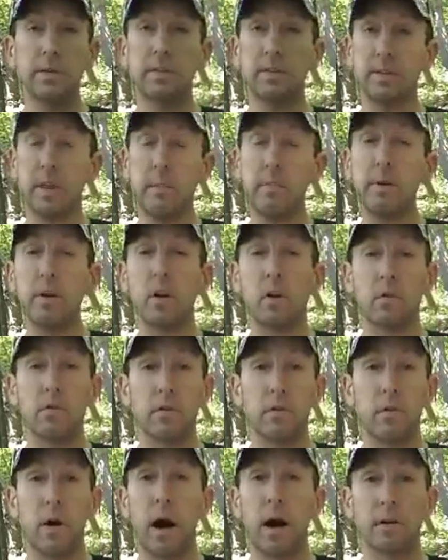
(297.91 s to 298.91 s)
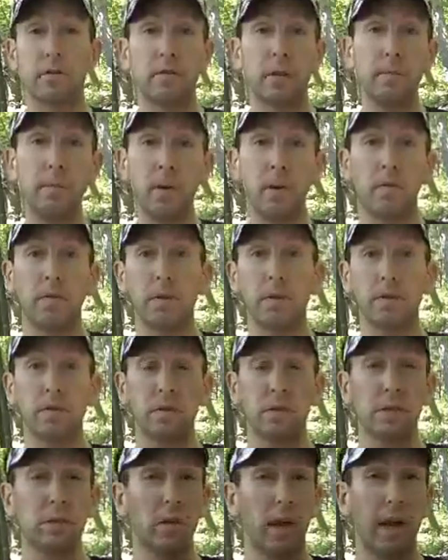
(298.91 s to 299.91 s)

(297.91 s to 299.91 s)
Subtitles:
stepping over rocks, stepping over these trees,